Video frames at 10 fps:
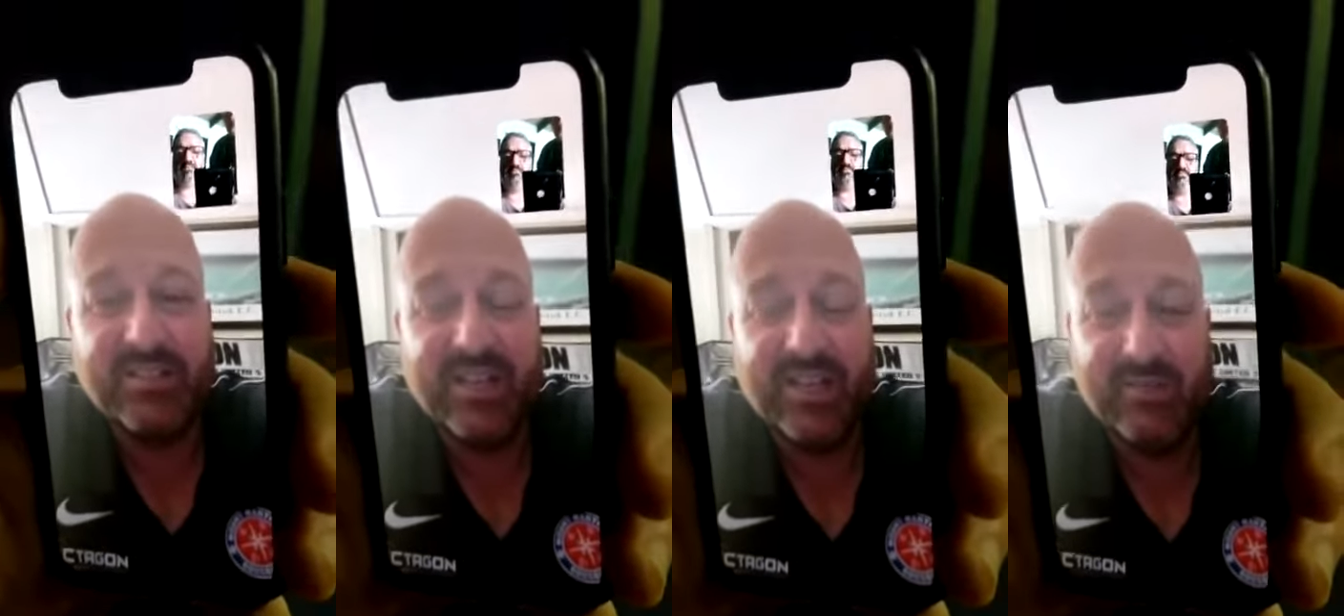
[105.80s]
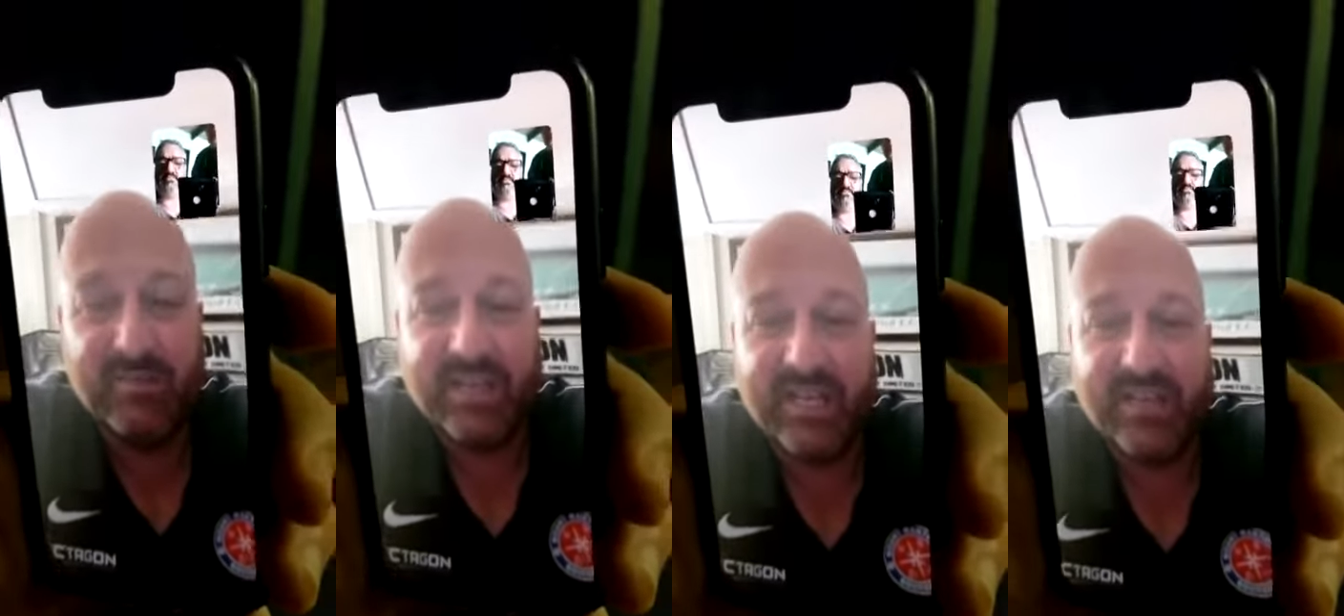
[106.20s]
And then
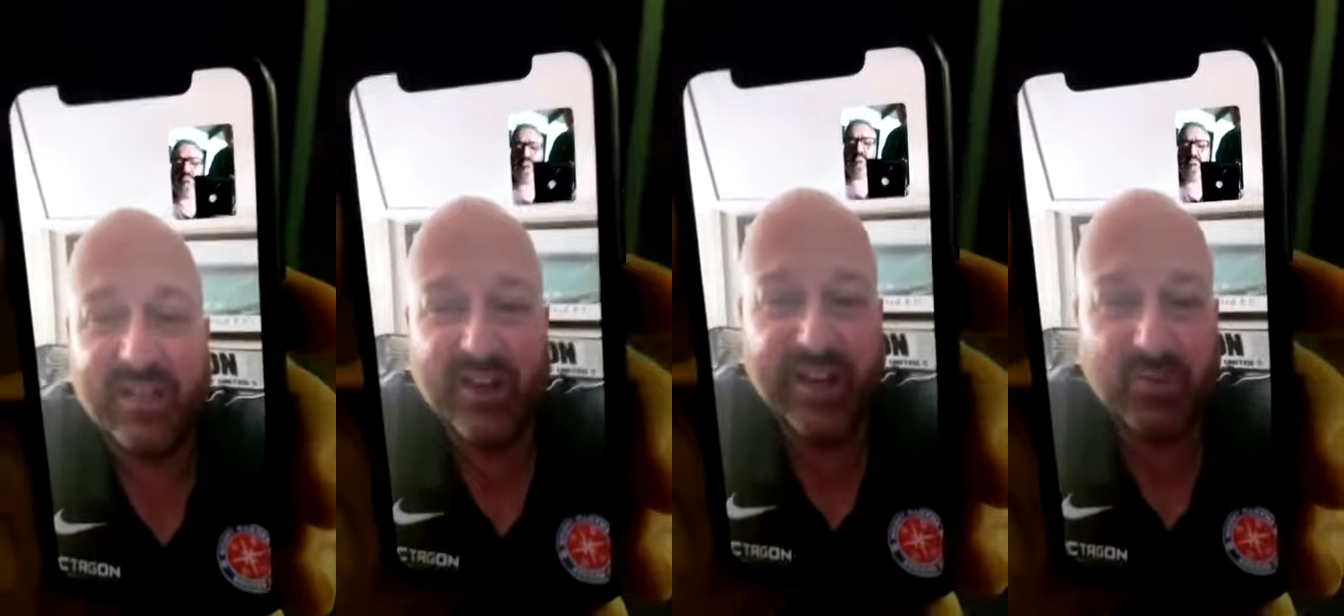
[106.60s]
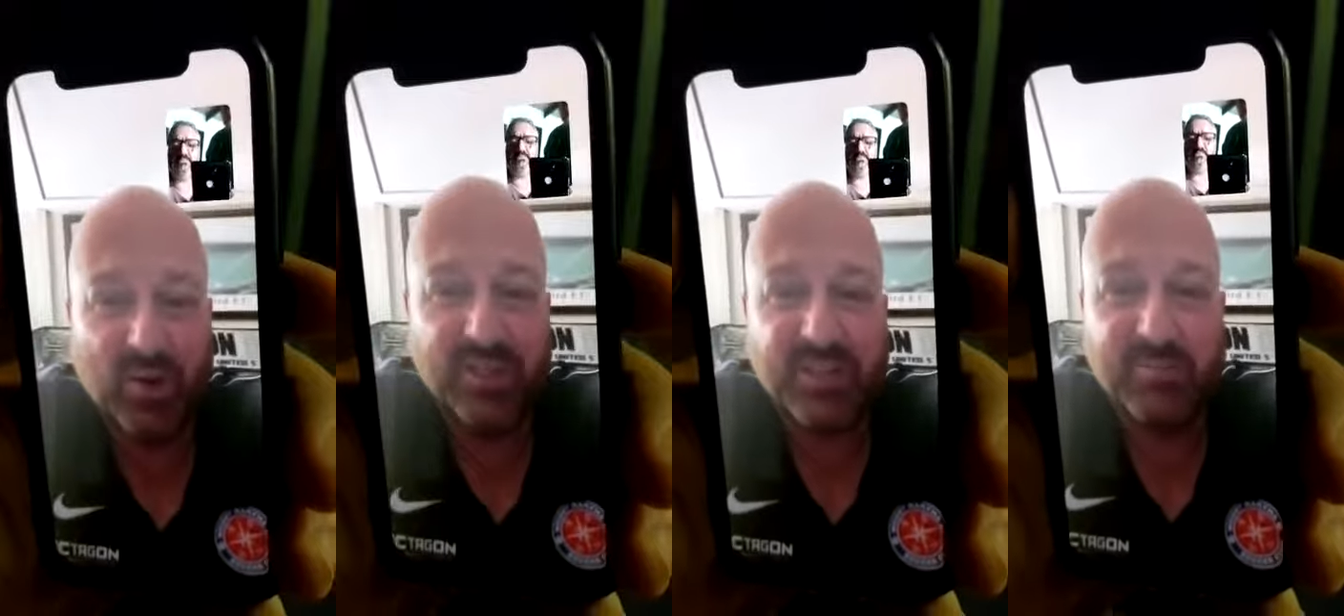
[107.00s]
they
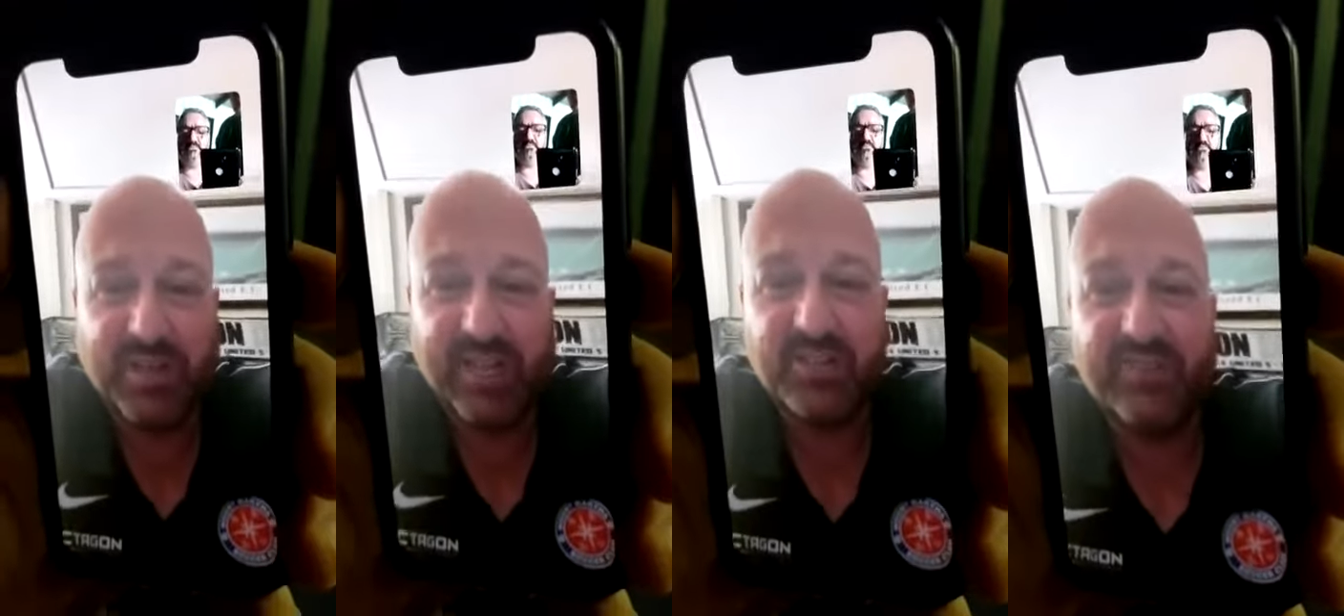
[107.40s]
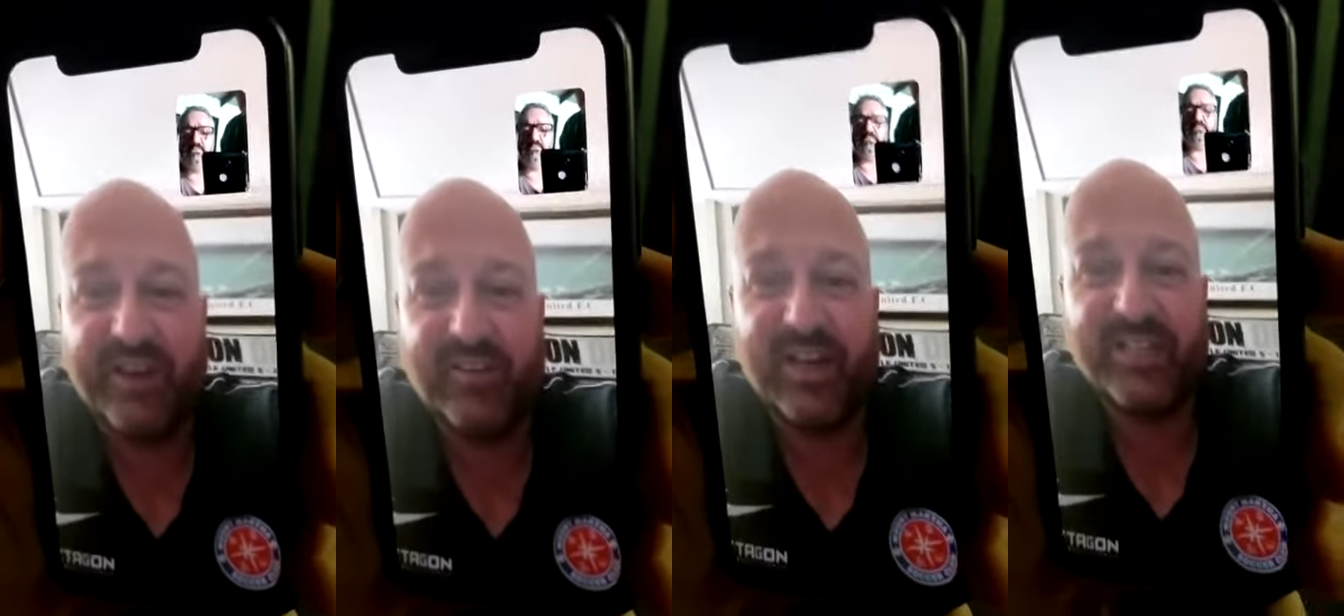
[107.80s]
just ran out of
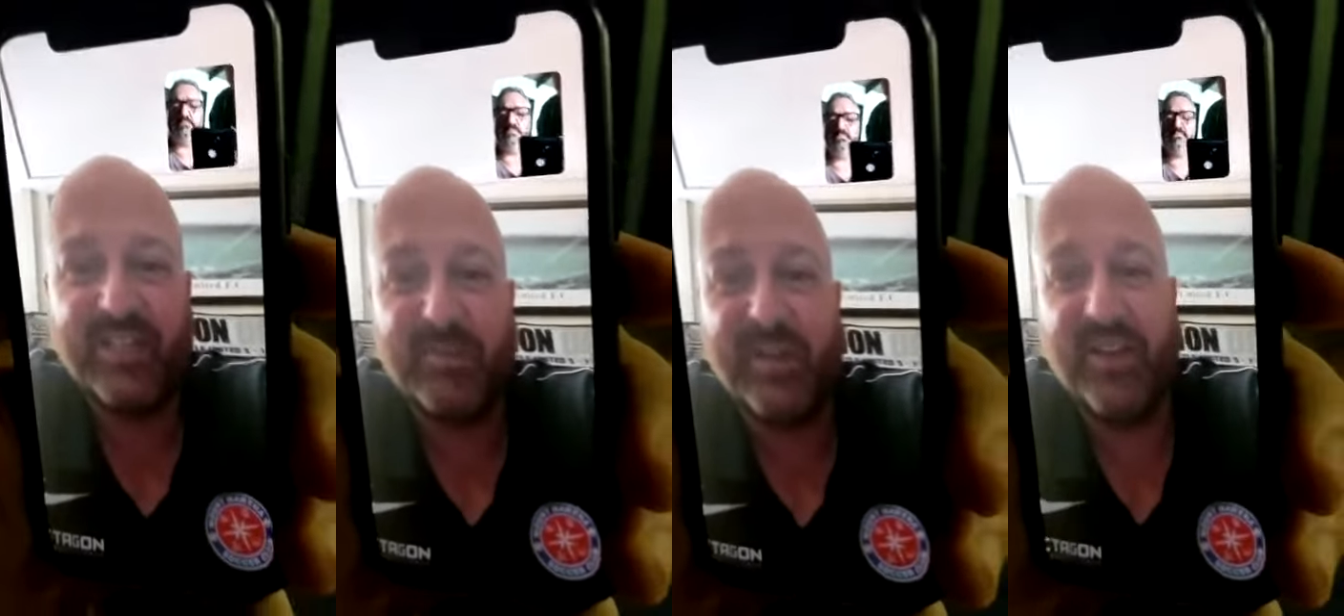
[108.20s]
legs a little bit, I think.